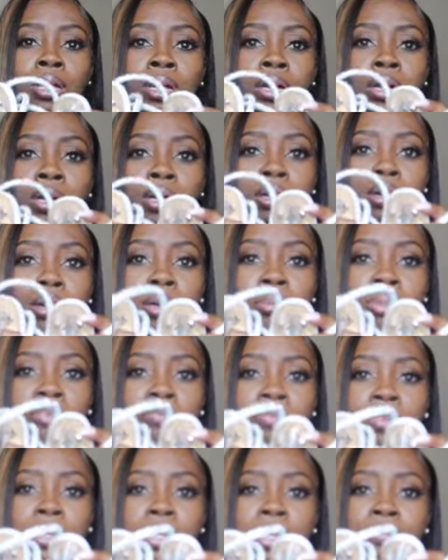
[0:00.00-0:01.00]

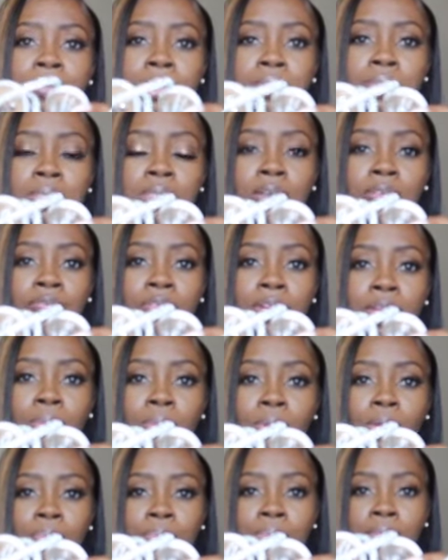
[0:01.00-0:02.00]
If they're still
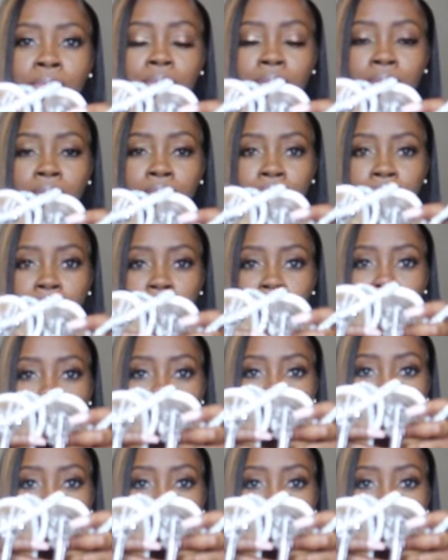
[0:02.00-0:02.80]
available, I'll put the link.